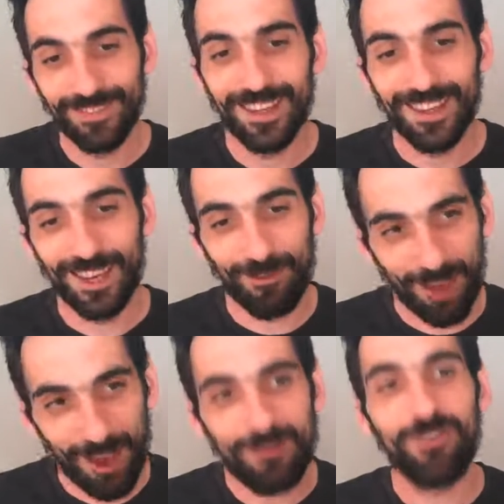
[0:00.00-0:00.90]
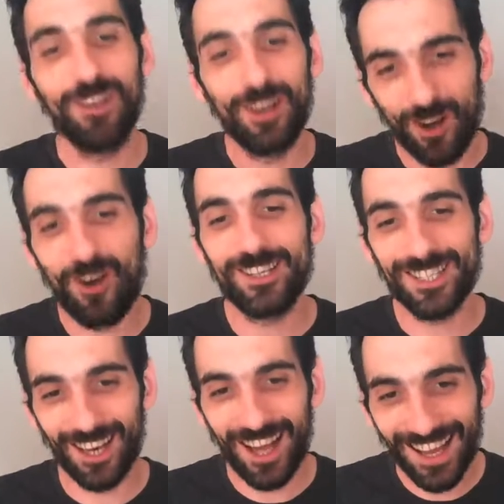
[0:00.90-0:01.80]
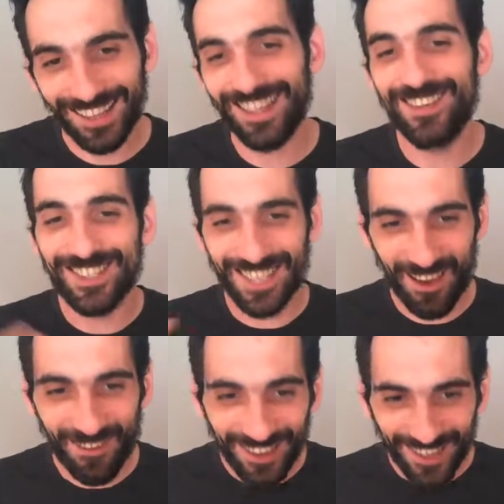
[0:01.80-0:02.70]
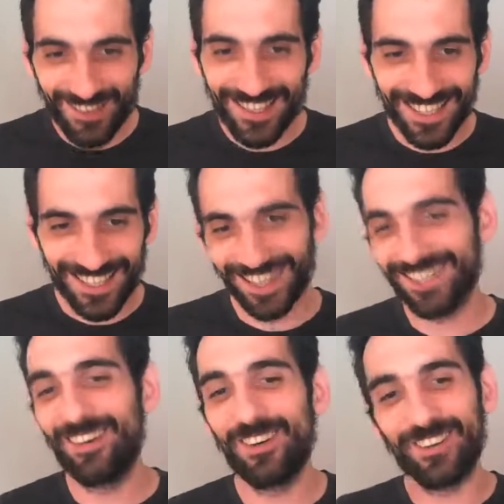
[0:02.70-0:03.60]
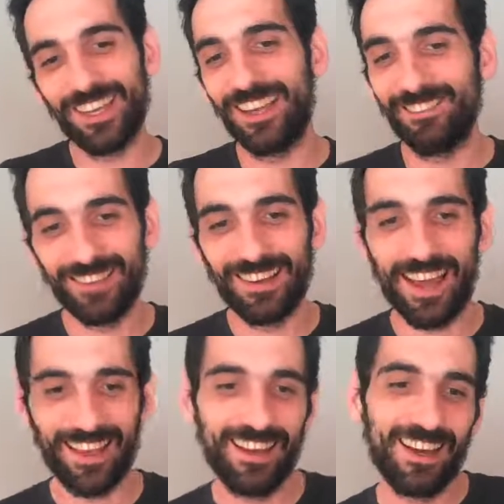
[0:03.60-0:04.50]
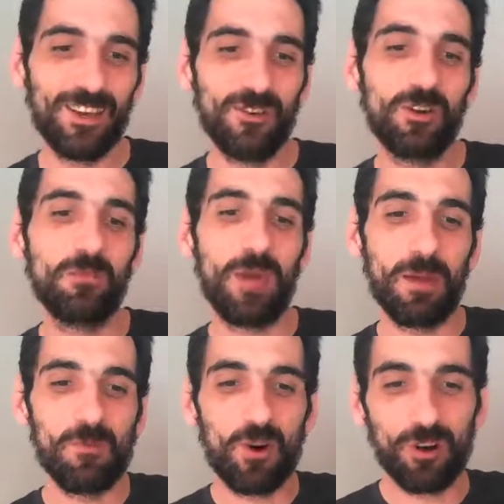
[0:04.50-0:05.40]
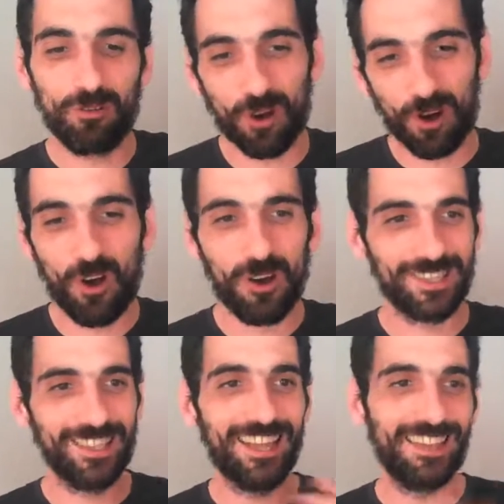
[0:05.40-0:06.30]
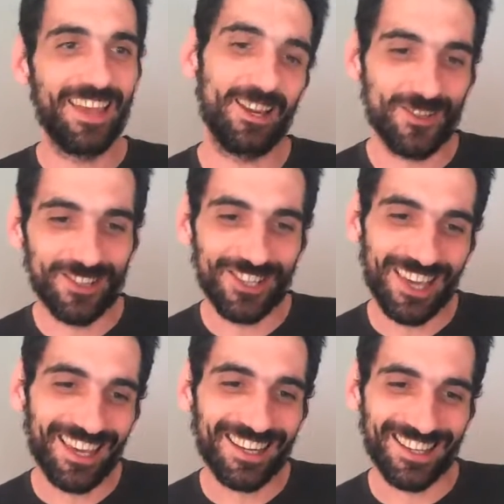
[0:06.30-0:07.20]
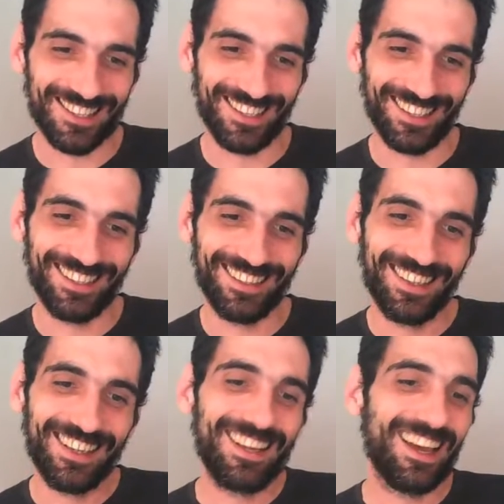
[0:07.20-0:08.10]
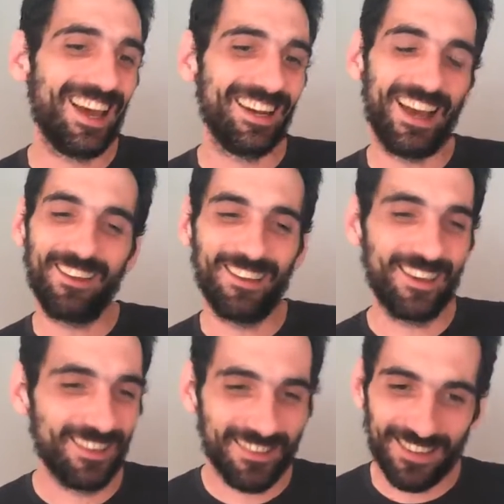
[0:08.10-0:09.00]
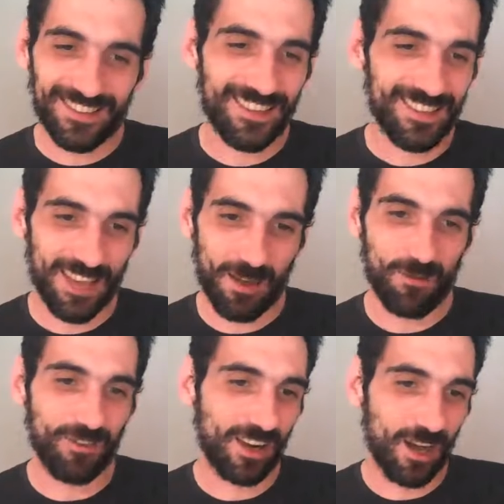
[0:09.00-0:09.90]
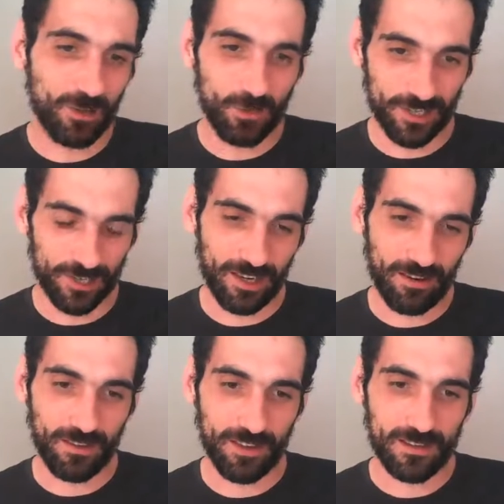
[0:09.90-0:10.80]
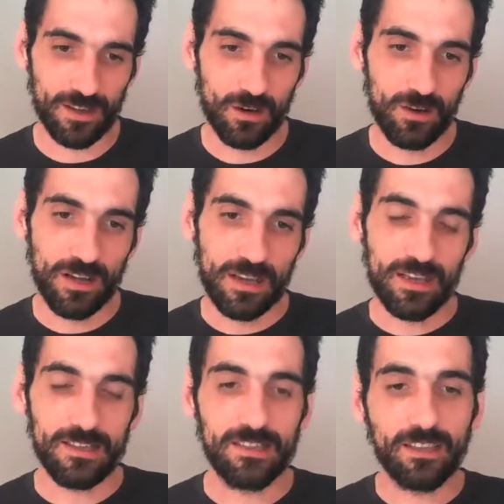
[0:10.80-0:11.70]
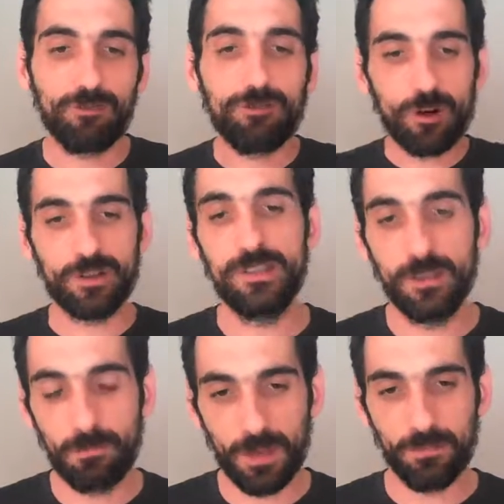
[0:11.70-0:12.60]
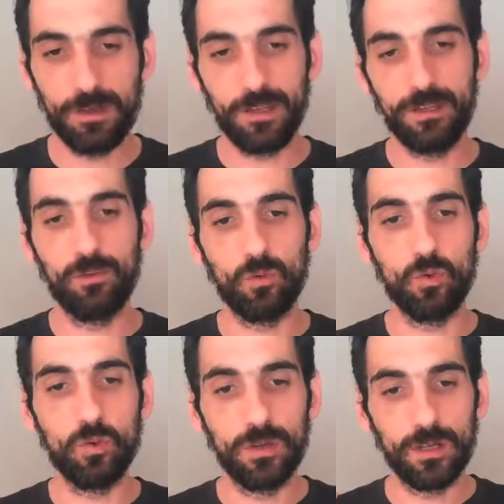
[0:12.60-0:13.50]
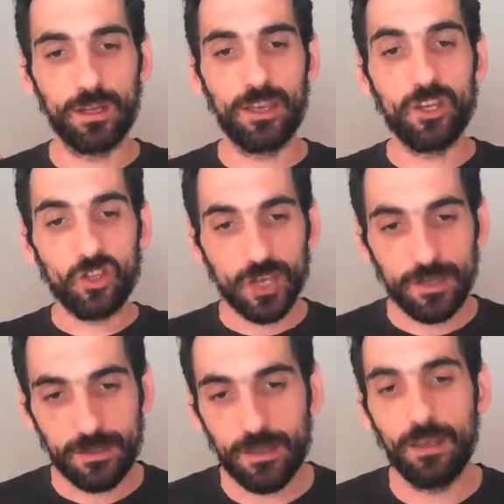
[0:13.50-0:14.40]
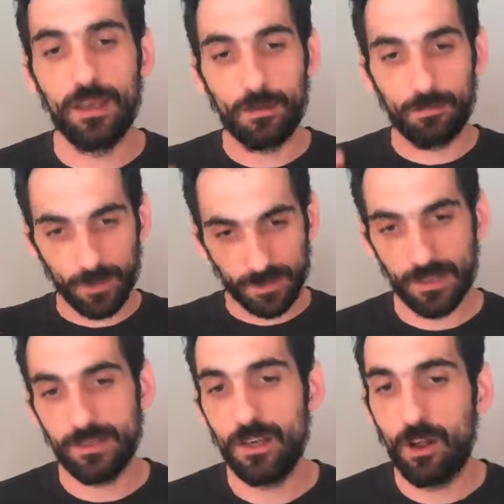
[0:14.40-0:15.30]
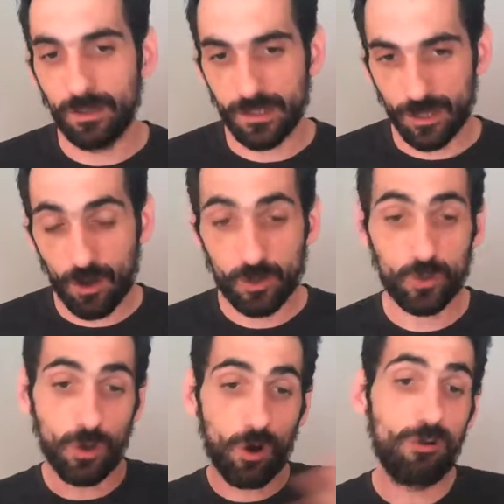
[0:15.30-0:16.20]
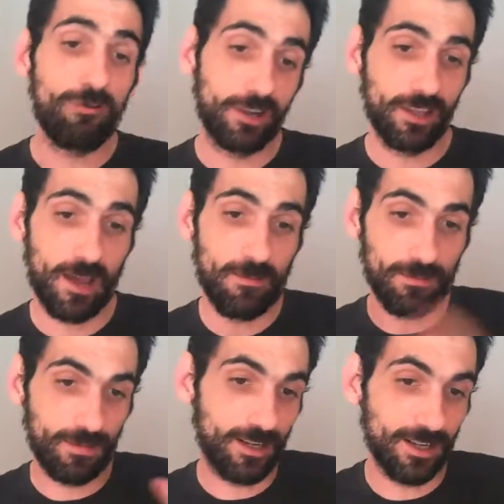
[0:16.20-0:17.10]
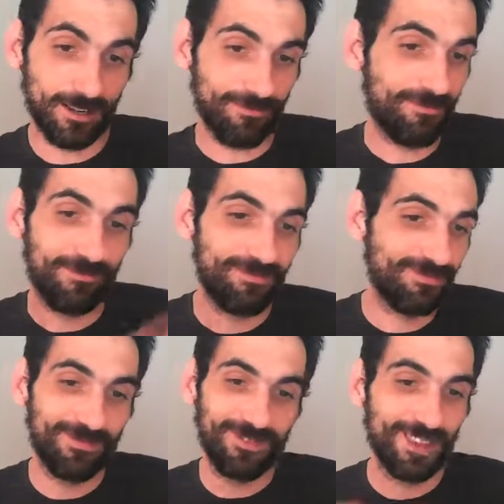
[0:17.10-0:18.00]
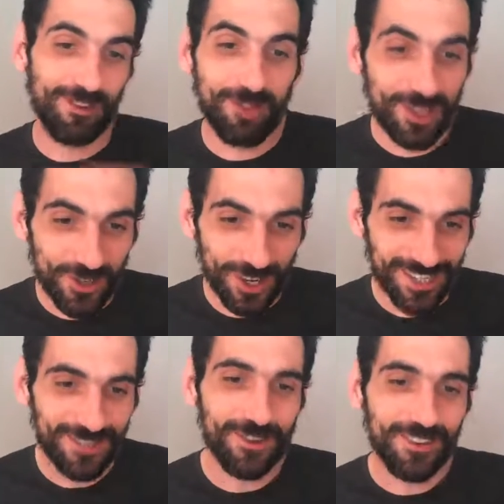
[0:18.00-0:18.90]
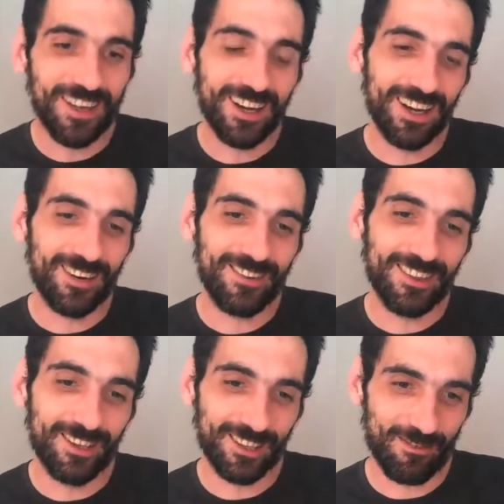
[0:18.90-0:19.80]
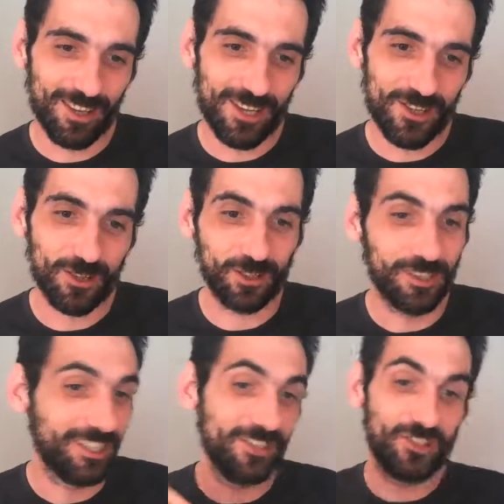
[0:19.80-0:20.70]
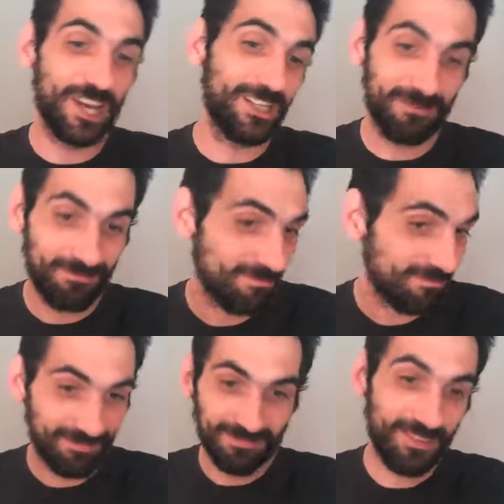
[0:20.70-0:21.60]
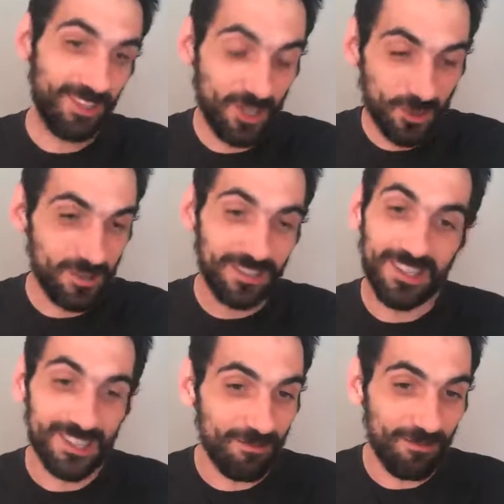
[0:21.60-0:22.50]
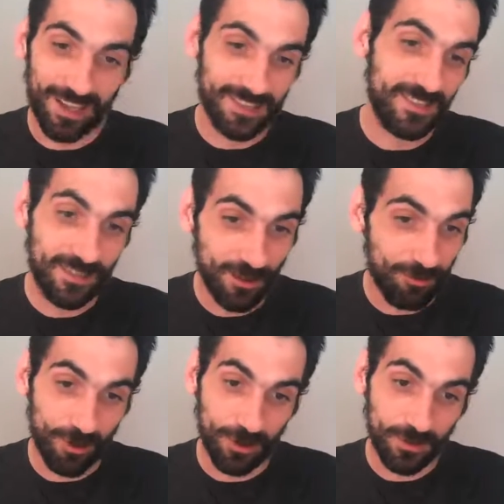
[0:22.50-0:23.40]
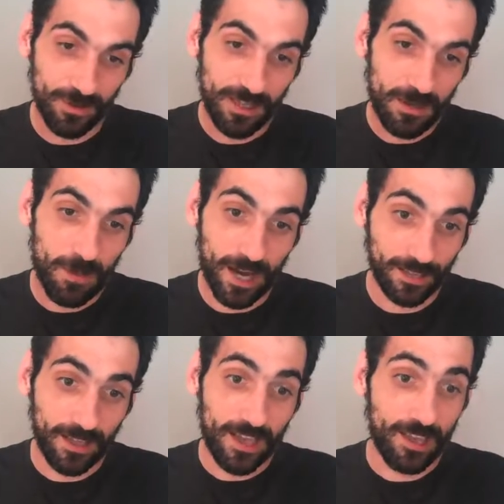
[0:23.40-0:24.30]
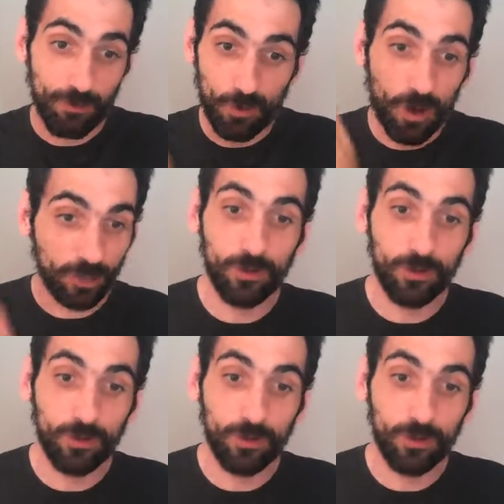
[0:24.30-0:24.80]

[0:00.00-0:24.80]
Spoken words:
if everything logs a lot and you save all those in Stackdriver, you could pay more for logs than the actual GKE cluster. And I think it is the same with CloudWatch and everything. So instead of forcing people into ingesting and processing all these logs, we offer them a free choice with the notification controller that just issues these events for you. But if you want to do